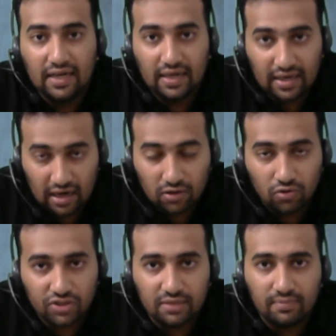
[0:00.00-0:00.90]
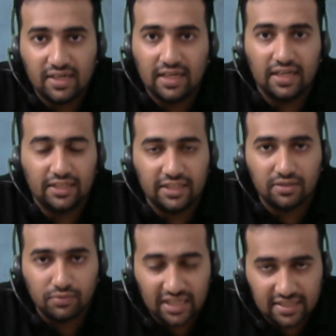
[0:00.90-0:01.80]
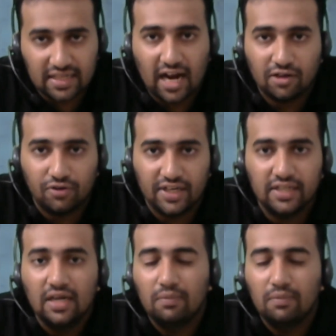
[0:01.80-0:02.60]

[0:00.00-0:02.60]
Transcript: conclusion, but it is less accurate.